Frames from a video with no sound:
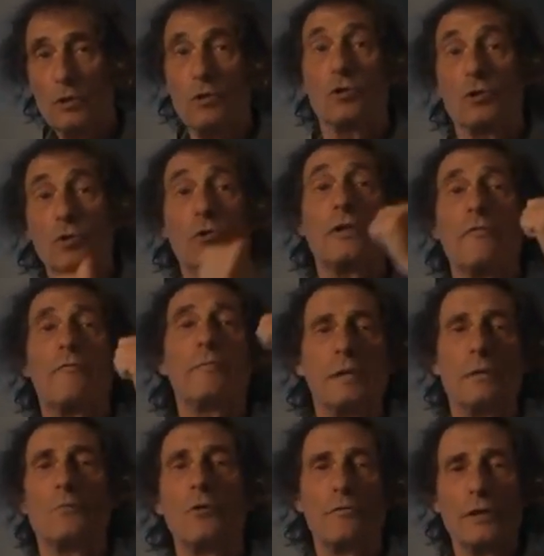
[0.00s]
But you should have
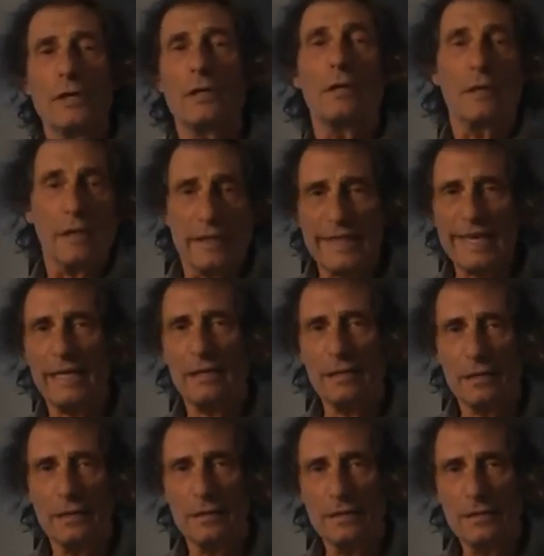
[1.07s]
been moving
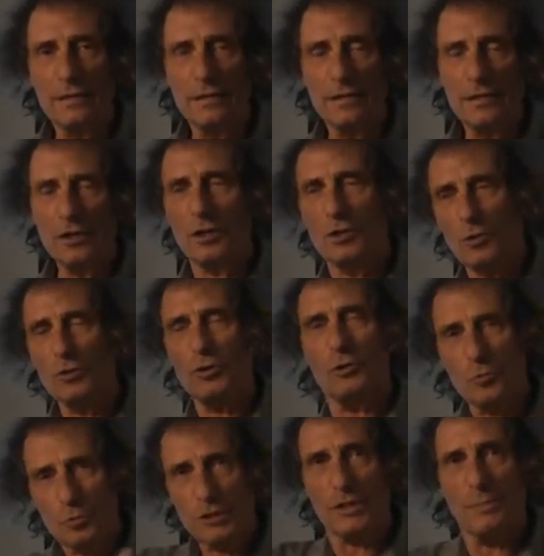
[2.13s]
then in
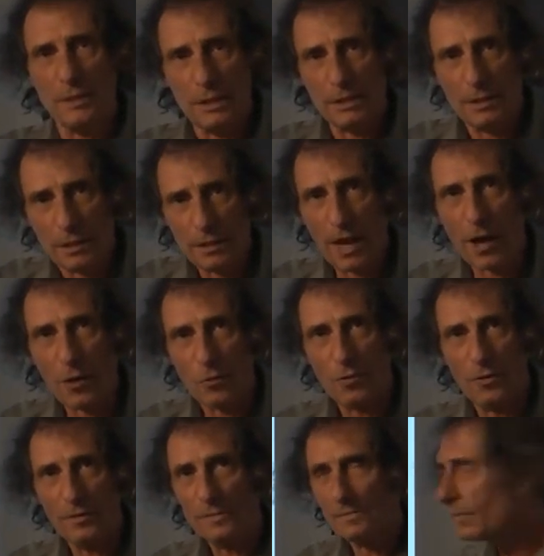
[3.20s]
order to see me
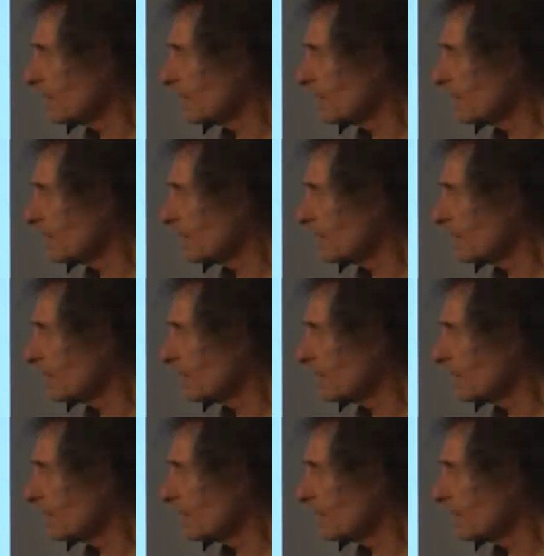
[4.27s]
now.